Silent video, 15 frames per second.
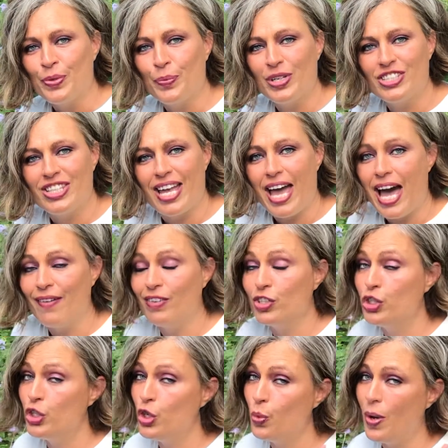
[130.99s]
which they have a
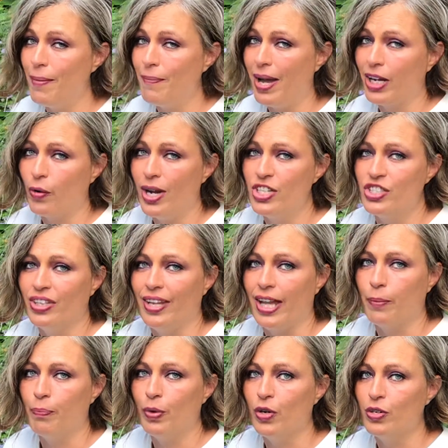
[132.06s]
two-way migration
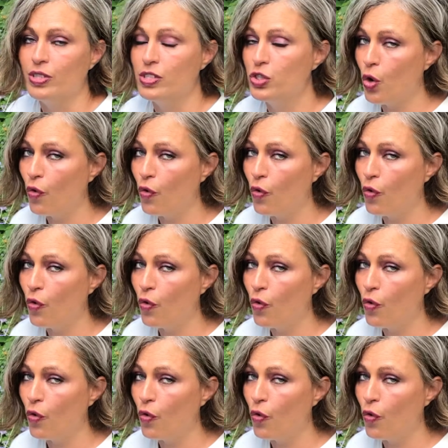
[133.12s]
like birds.